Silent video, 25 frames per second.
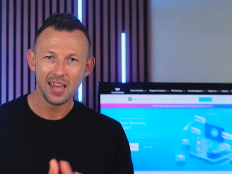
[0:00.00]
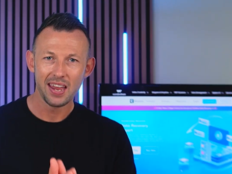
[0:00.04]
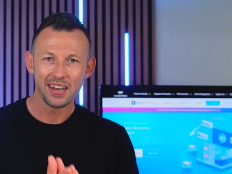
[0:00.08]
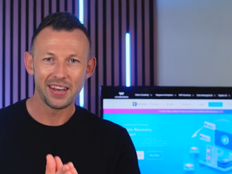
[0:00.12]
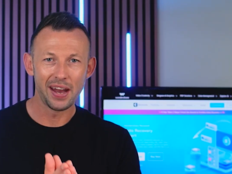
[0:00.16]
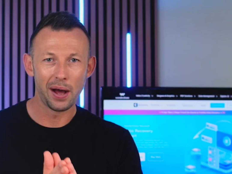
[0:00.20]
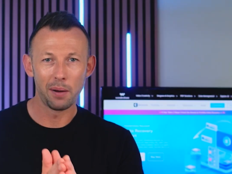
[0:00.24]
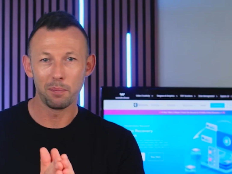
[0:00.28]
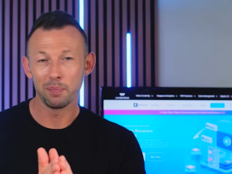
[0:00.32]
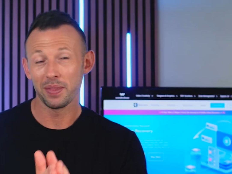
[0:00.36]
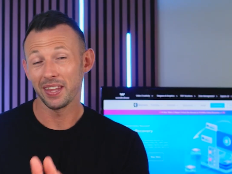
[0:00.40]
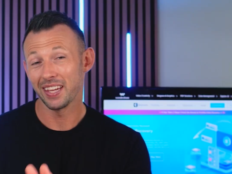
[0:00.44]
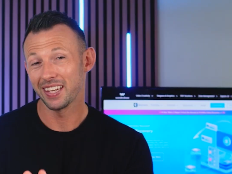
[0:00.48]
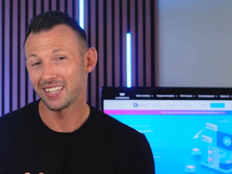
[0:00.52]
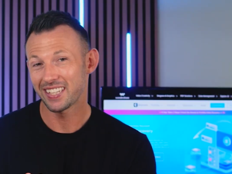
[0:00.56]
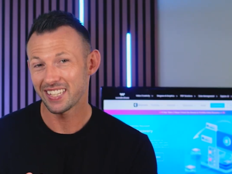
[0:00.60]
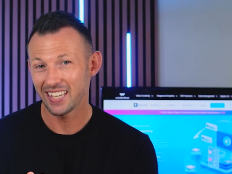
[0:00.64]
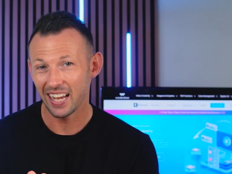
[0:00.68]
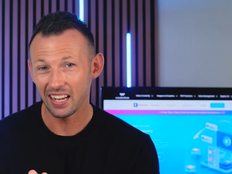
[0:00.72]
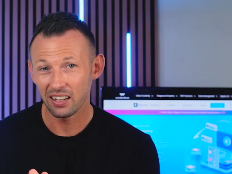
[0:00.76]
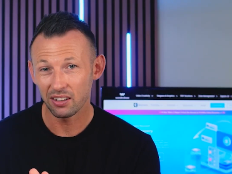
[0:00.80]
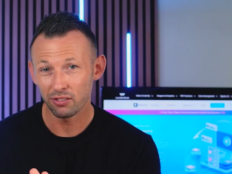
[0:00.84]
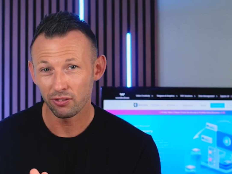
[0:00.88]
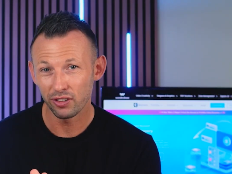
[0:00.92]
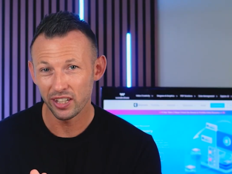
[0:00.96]
Now, in
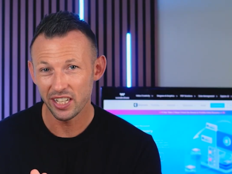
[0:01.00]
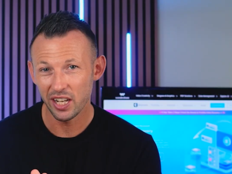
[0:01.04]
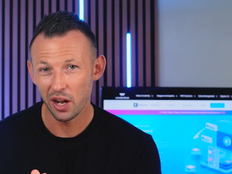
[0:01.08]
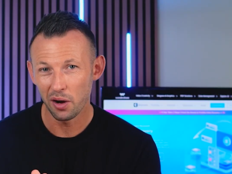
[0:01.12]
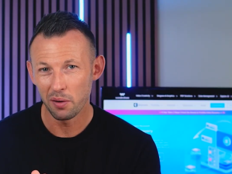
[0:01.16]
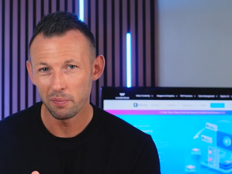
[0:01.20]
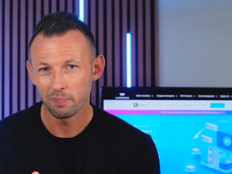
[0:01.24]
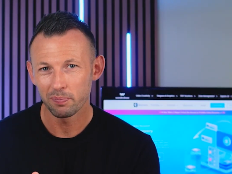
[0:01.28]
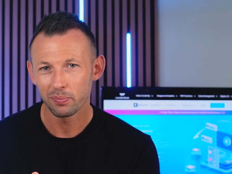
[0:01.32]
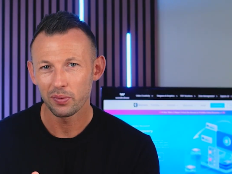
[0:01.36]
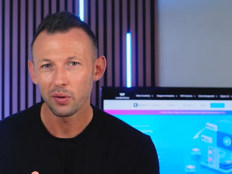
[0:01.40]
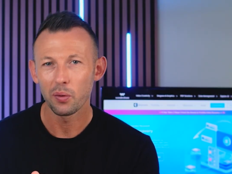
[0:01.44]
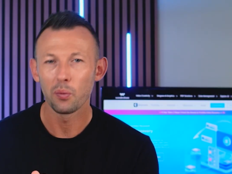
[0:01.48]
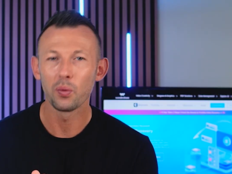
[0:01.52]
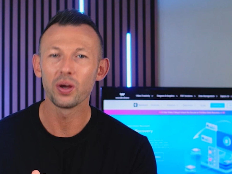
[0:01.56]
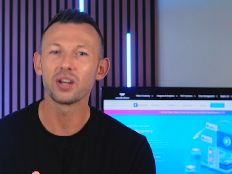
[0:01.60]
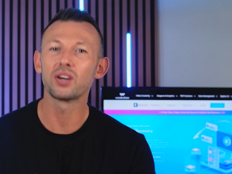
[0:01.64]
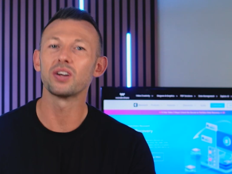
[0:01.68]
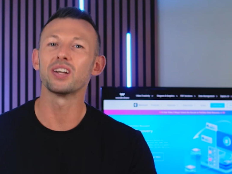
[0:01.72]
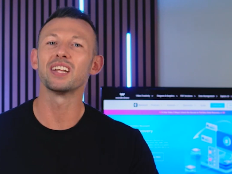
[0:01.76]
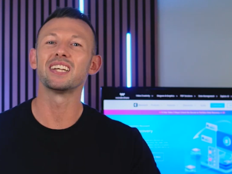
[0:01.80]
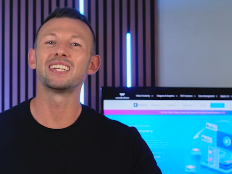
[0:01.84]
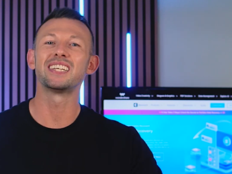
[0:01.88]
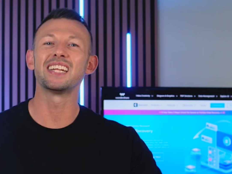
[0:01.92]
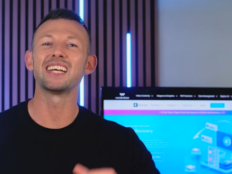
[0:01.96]
today's video, we're
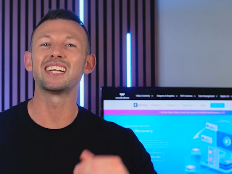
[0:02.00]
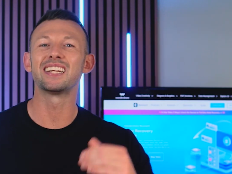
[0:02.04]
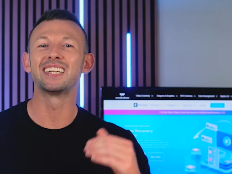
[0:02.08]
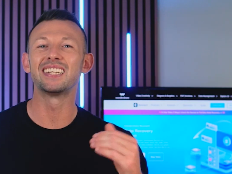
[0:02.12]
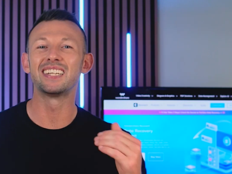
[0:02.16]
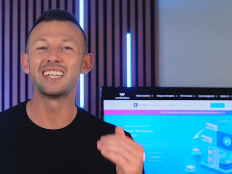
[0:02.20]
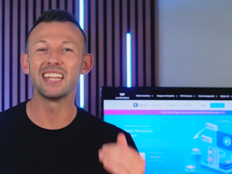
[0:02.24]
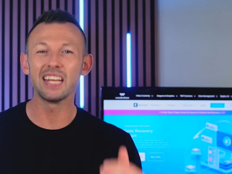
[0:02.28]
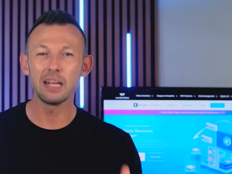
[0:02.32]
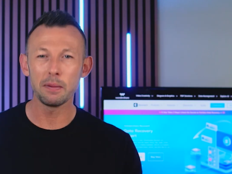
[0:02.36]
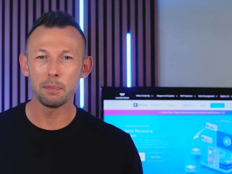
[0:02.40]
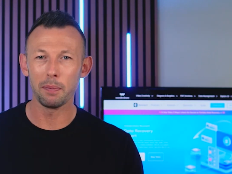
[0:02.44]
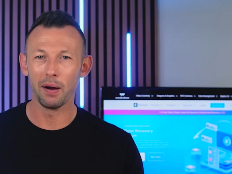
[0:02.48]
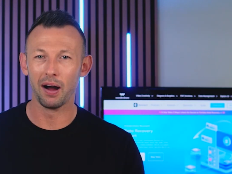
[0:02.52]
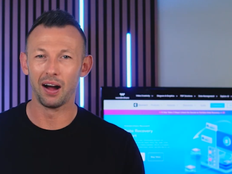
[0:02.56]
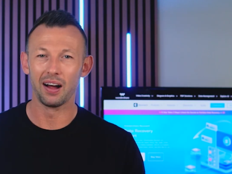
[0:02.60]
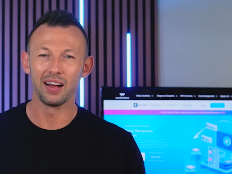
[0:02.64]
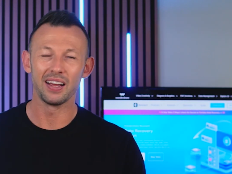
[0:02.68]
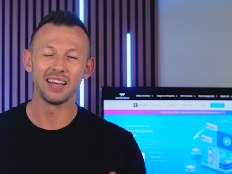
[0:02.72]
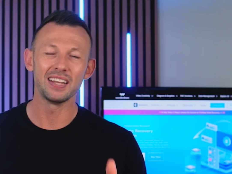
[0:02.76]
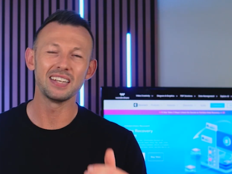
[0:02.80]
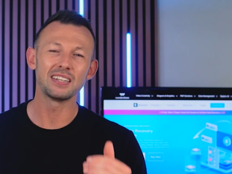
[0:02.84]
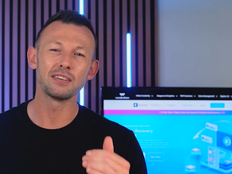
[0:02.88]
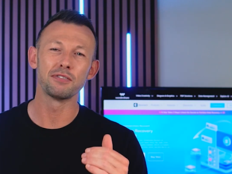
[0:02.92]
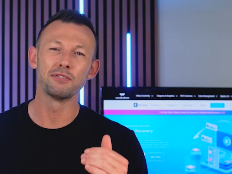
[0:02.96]
gonna dig deeper
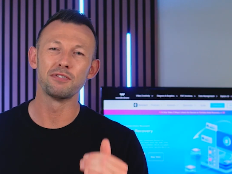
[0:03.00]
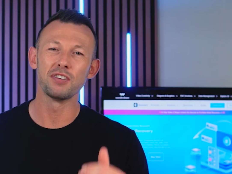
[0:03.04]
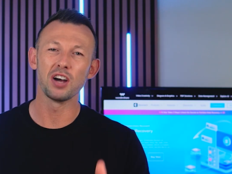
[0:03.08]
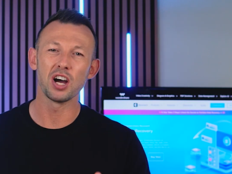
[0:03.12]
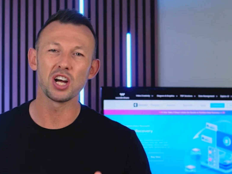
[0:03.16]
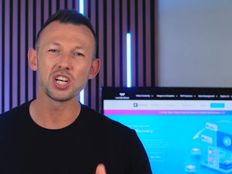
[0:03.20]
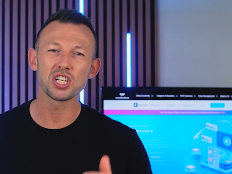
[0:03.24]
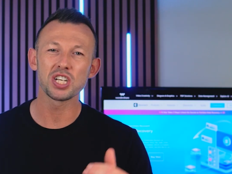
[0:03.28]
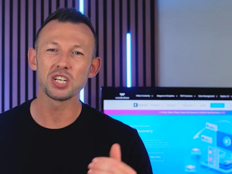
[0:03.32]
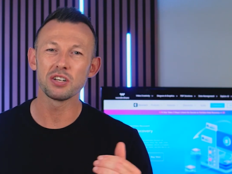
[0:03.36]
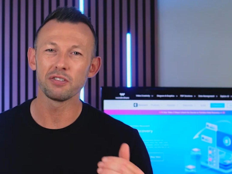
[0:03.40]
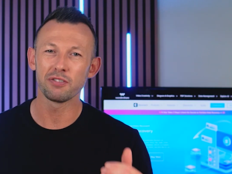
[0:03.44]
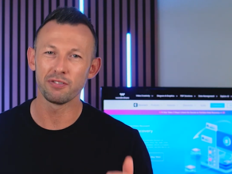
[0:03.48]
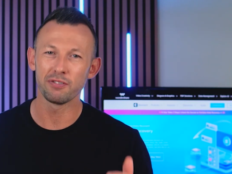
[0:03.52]
into version